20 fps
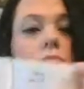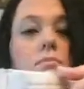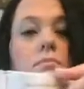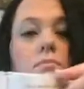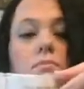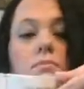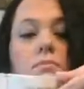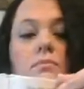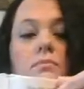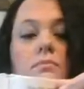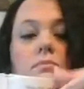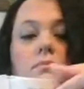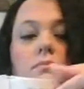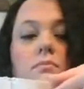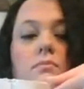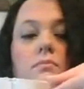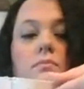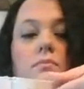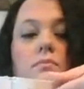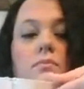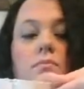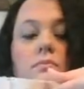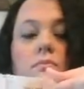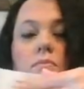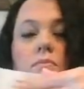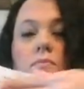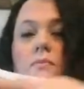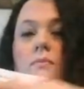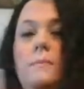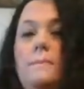
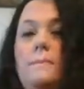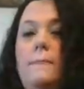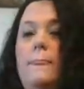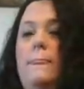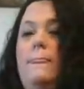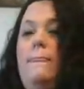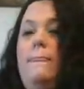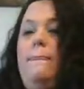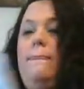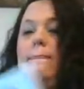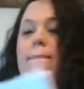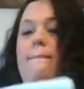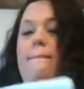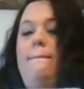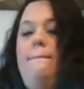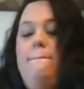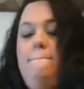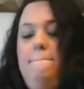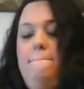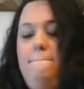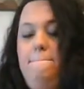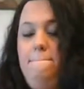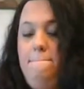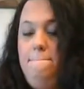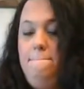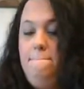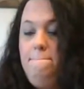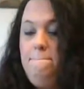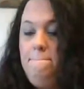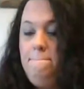
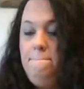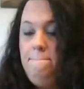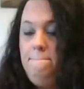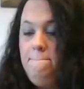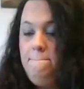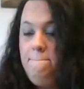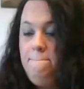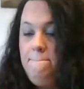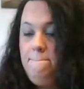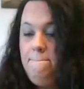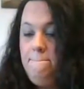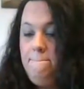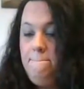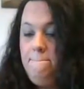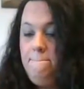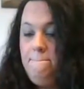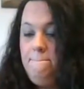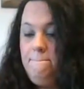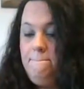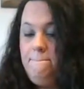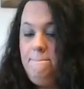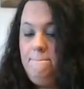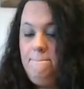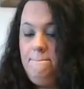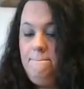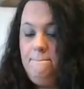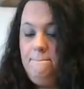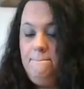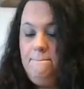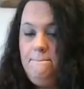
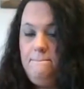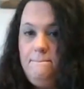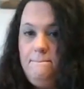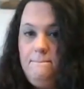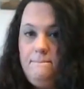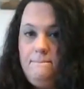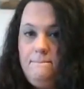(no one is talking)